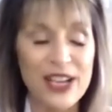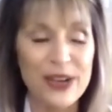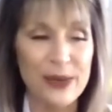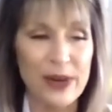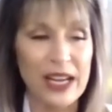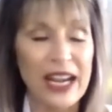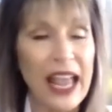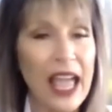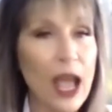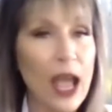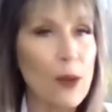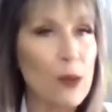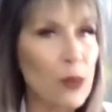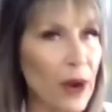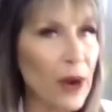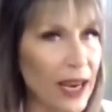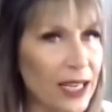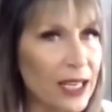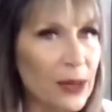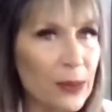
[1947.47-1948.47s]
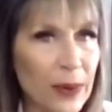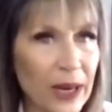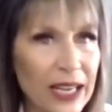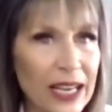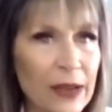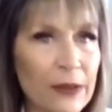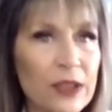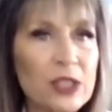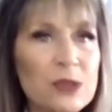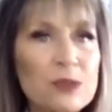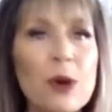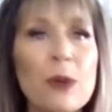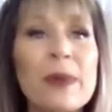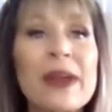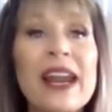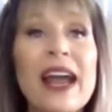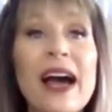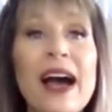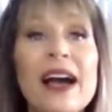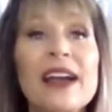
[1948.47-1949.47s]
right? Right here, right now, in this
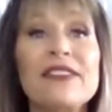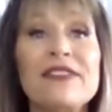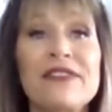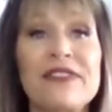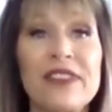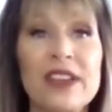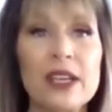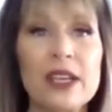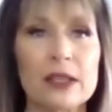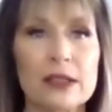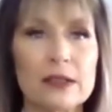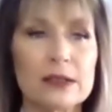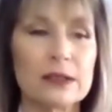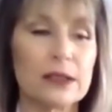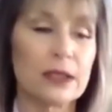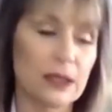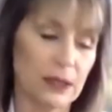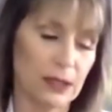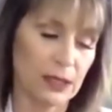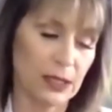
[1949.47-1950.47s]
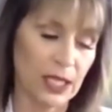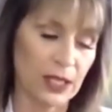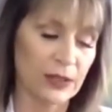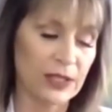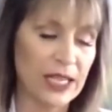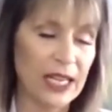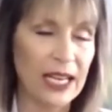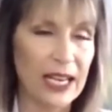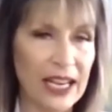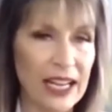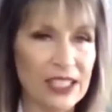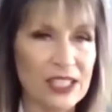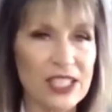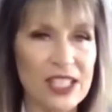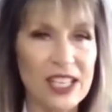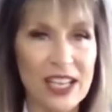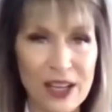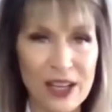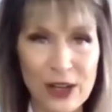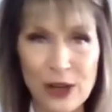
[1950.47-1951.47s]
moment, I feel irritated,
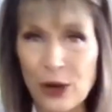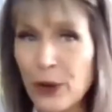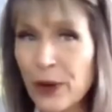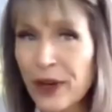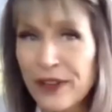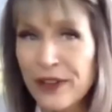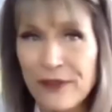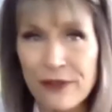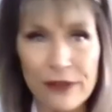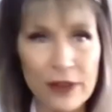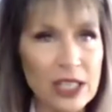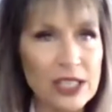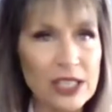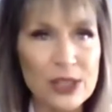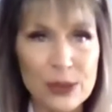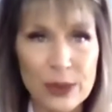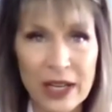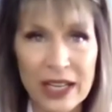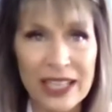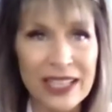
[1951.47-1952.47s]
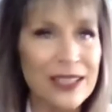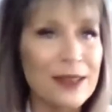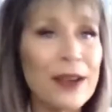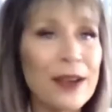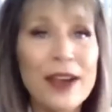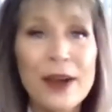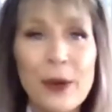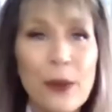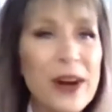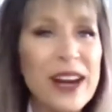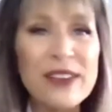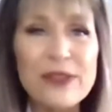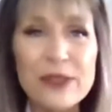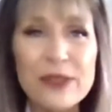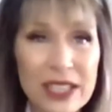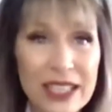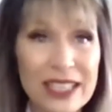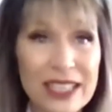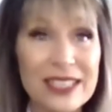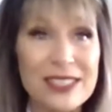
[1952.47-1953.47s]
agitated, annoyed, frustrated, whatever
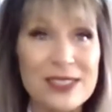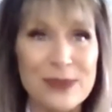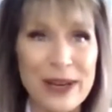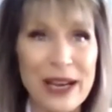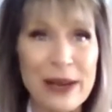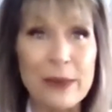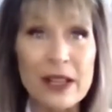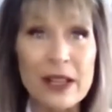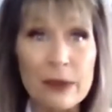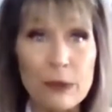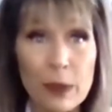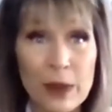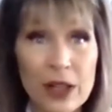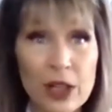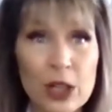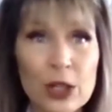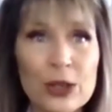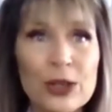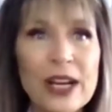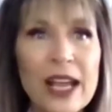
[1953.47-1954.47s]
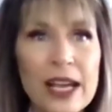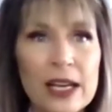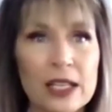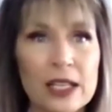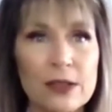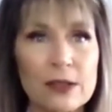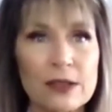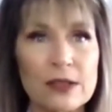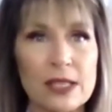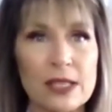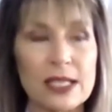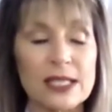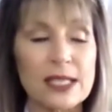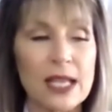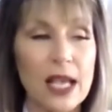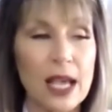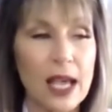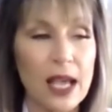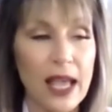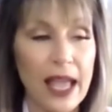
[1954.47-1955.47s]
it is, right? We, we learn how to use
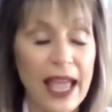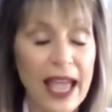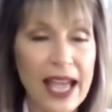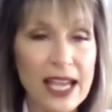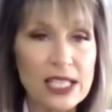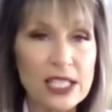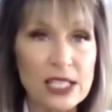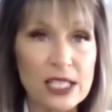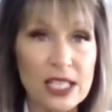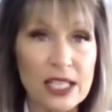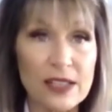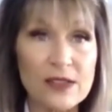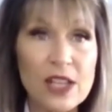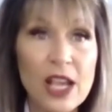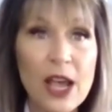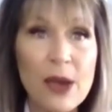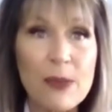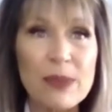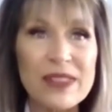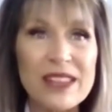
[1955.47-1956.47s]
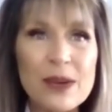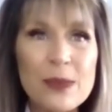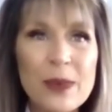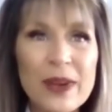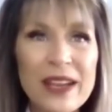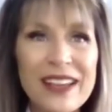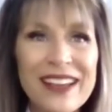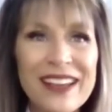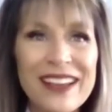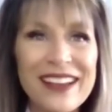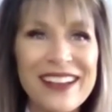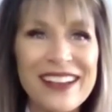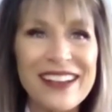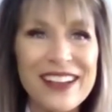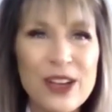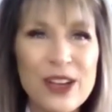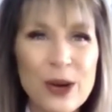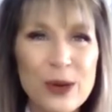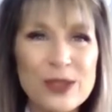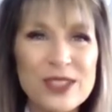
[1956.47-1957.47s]
these adjectives, but then we
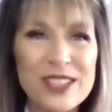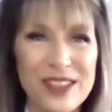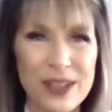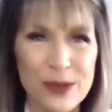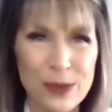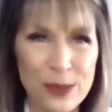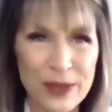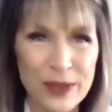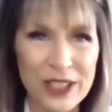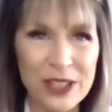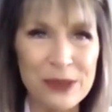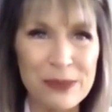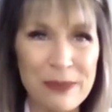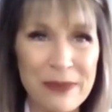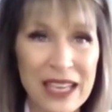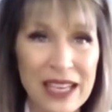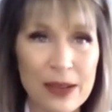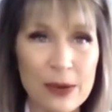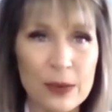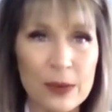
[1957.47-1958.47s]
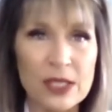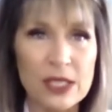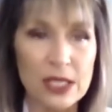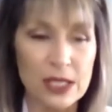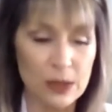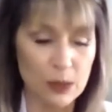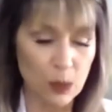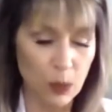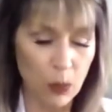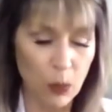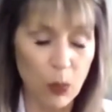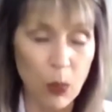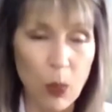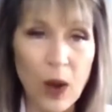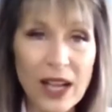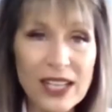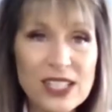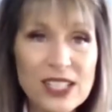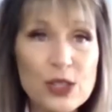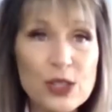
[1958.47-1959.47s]
go to the real meat, which is
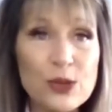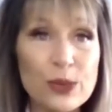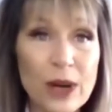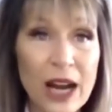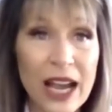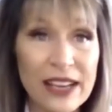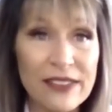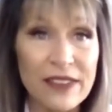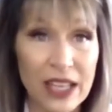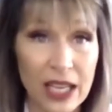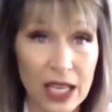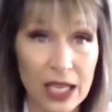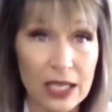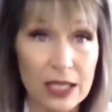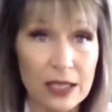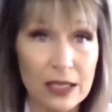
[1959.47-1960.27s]
what's driving it?